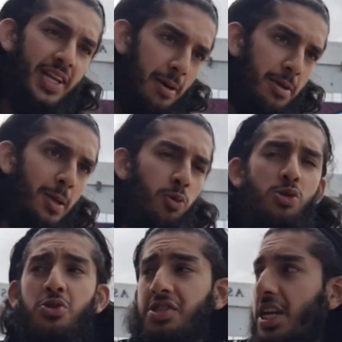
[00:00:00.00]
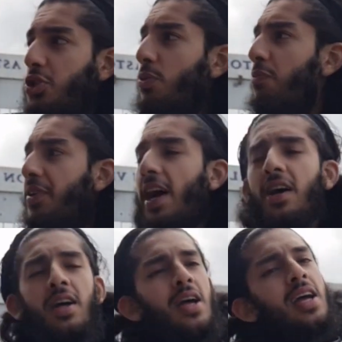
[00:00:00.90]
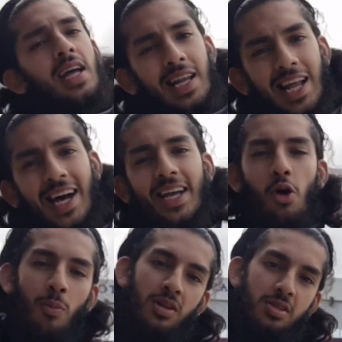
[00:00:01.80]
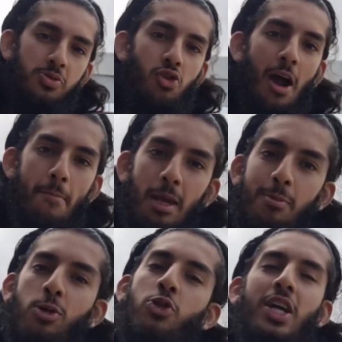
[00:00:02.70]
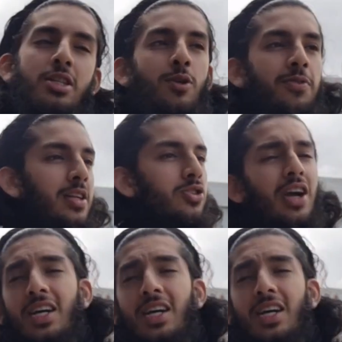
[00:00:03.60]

of that, people. So stay tuned for that. Like, comment, subscribe, people. Newcastle fans, you